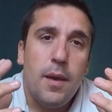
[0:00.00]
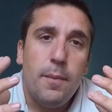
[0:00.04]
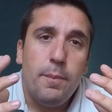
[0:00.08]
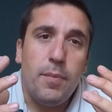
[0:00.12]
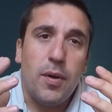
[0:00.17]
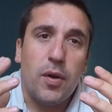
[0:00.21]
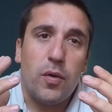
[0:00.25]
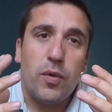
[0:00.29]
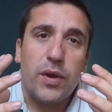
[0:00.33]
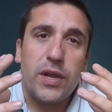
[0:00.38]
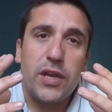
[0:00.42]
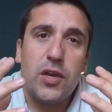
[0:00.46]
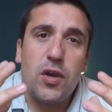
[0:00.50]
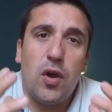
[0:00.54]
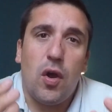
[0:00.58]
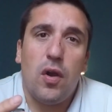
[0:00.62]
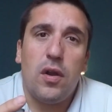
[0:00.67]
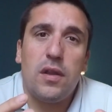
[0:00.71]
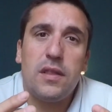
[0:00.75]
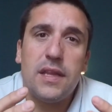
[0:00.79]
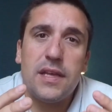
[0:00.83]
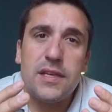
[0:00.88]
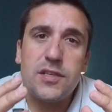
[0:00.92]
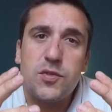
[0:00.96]
But
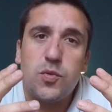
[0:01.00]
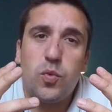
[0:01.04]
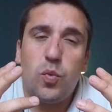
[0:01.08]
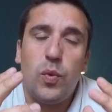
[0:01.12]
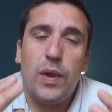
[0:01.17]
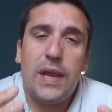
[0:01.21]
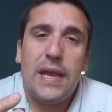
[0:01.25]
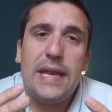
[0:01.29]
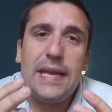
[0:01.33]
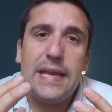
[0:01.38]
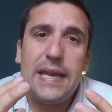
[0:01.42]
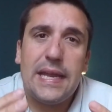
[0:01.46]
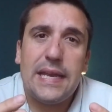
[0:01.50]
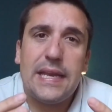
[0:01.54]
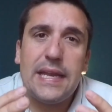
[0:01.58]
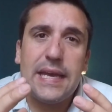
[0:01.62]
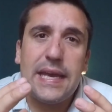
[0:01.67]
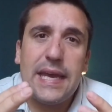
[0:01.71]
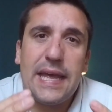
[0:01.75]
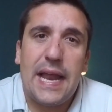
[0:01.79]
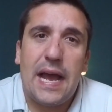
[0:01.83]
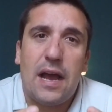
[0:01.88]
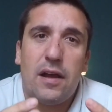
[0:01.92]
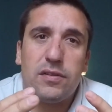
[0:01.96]
regardless, we need to
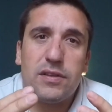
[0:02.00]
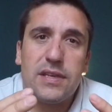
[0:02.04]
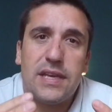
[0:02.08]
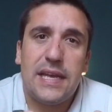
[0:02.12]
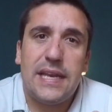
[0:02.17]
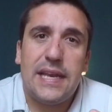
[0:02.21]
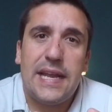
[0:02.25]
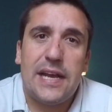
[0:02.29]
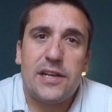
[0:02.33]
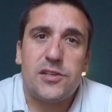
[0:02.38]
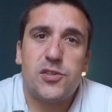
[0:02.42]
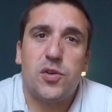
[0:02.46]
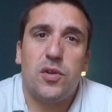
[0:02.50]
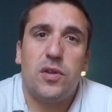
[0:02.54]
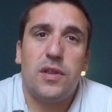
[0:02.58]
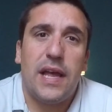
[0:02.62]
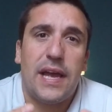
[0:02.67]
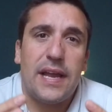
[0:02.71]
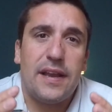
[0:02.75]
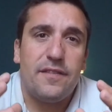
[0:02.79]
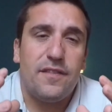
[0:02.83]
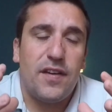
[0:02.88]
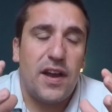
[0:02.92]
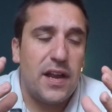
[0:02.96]
get out and get natural
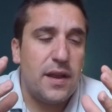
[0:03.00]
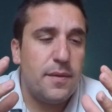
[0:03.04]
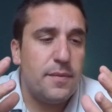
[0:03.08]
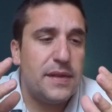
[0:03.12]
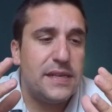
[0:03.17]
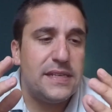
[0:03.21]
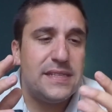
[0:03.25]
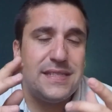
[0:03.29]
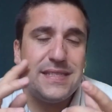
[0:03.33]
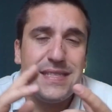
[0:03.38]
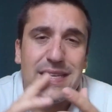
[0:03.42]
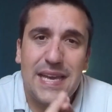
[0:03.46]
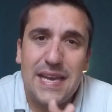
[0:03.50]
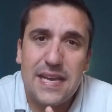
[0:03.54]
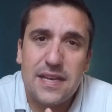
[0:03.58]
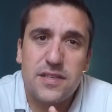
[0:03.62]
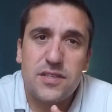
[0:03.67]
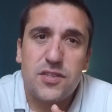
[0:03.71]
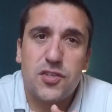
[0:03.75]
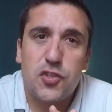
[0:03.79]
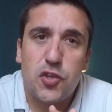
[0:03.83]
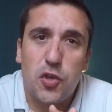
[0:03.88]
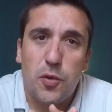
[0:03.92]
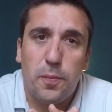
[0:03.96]
light. Vitamin D
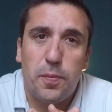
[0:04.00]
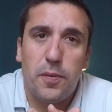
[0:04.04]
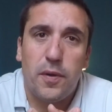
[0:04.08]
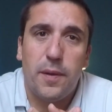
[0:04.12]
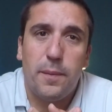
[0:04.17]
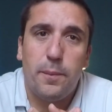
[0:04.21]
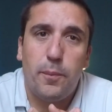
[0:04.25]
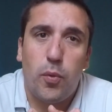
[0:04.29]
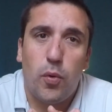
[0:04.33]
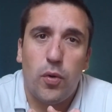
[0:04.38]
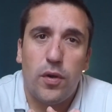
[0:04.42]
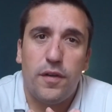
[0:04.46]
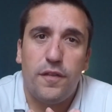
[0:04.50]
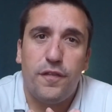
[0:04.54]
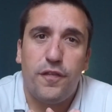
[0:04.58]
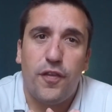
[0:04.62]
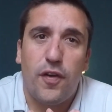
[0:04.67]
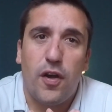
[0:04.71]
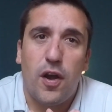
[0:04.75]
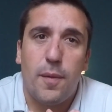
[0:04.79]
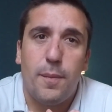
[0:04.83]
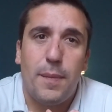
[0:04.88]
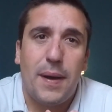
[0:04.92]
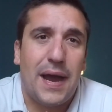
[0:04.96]
is super important
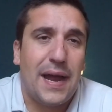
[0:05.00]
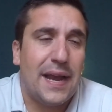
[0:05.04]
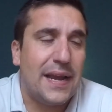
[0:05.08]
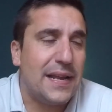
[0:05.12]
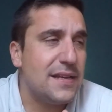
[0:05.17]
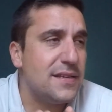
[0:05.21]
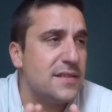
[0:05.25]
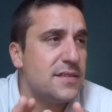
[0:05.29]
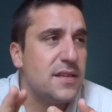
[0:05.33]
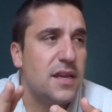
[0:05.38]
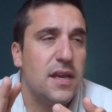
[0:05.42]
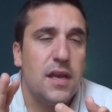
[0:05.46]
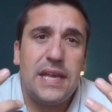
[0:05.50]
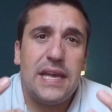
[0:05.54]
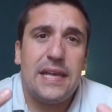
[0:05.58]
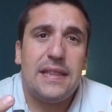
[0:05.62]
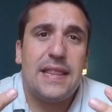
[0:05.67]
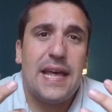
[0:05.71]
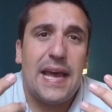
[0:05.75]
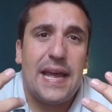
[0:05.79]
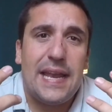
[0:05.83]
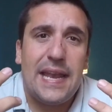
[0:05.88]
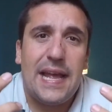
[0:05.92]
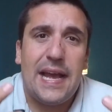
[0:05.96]
for our bodies. We need
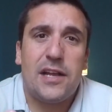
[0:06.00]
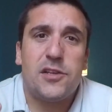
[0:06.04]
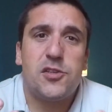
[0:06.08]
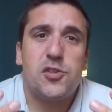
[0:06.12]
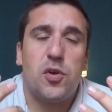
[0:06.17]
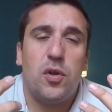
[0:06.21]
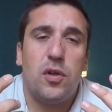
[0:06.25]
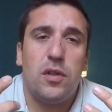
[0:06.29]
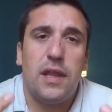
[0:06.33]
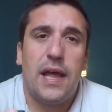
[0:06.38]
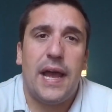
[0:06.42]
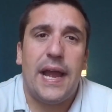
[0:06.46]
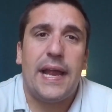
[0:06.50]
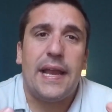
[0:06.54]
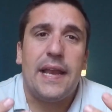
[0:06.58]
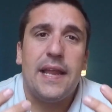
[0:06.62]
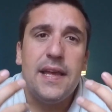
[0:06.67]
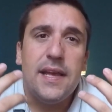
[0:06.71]
that natural light